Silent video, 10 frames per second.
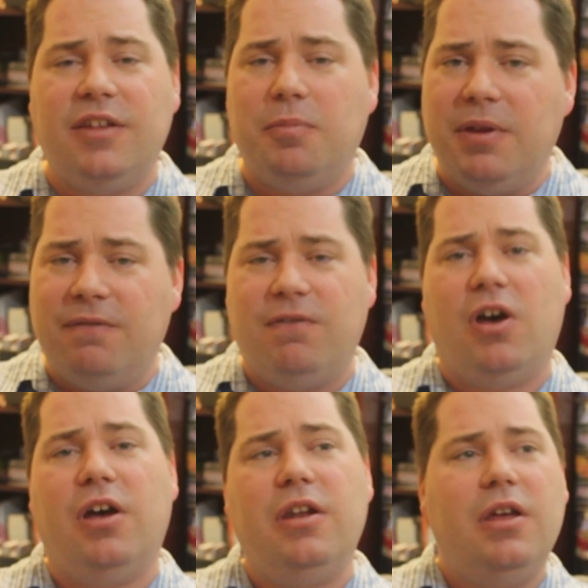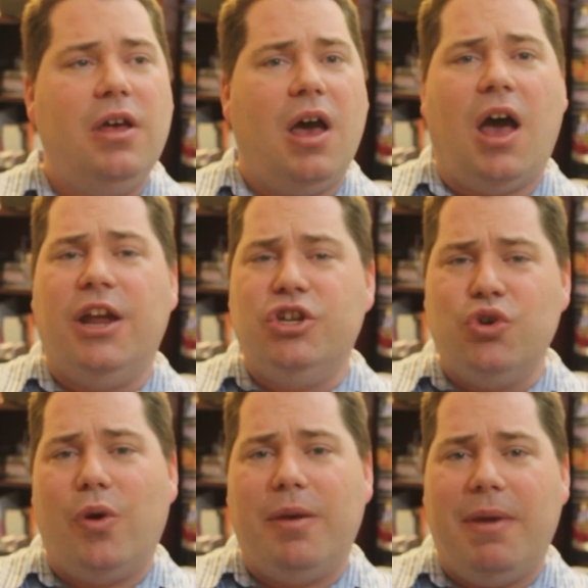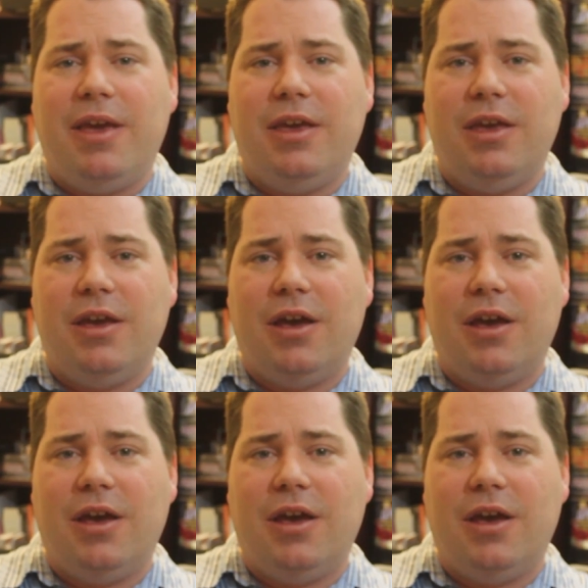It's been fun. I enjoy making